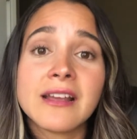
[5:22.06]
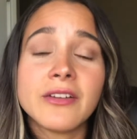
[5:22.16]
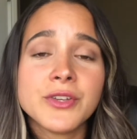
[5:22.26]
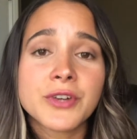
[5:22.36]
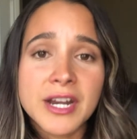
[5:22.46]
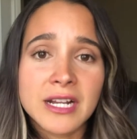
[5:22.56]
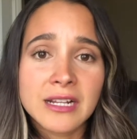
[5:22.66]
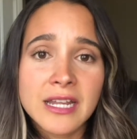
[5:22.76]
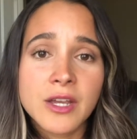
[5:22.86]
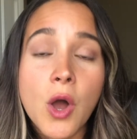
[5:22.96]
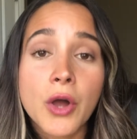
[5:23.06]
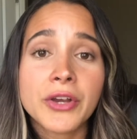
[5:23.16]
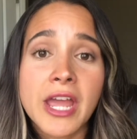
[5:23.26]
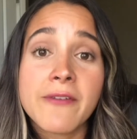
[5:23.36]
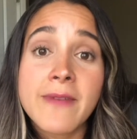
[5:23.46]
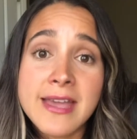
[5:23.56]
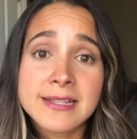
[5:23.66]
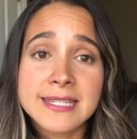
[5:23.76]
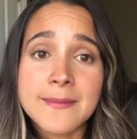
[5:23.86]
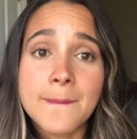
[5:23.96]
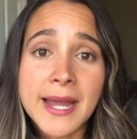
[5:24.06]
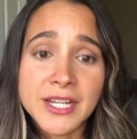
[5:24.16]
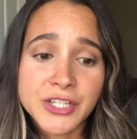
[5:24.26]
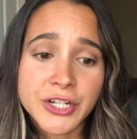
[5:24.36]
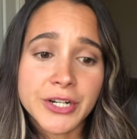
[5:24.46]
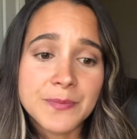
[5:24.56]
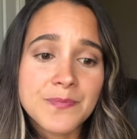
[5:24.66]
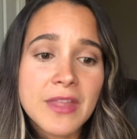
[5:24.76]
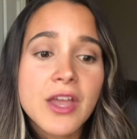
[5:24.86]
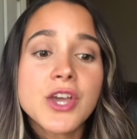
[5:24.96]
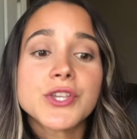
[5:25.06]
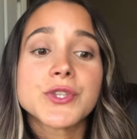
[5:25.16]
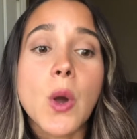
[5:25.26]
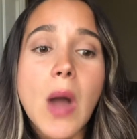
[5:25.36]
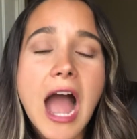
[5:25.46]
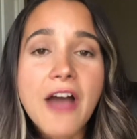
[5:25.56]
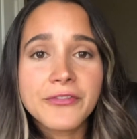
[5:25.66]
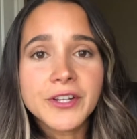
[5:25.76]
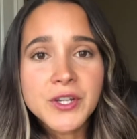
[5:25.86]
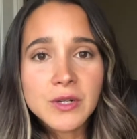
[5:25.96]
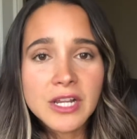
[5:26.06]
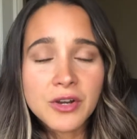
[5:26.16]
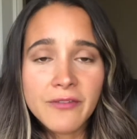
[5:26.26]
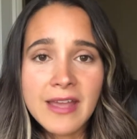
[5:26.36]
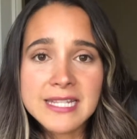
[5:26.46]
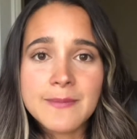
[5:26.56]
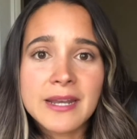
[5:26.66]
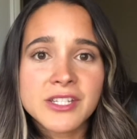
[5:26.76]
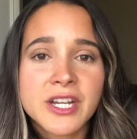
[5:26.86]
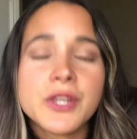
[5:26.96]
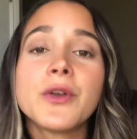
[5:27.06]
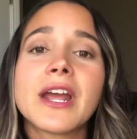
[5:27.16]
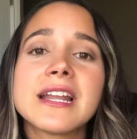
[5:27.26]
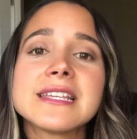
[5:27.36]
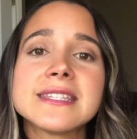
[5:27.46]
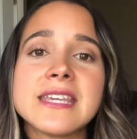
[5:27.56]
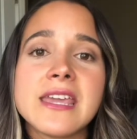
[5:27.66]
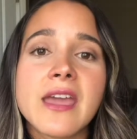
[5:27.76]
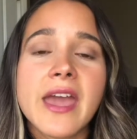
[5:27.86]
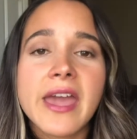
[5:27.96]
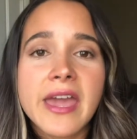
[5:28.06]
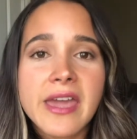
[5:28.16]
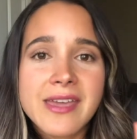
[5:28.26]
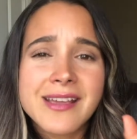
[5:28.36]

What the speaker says: you're gonna click on Events Manager. So after you click on Events Manager, you're gonna see a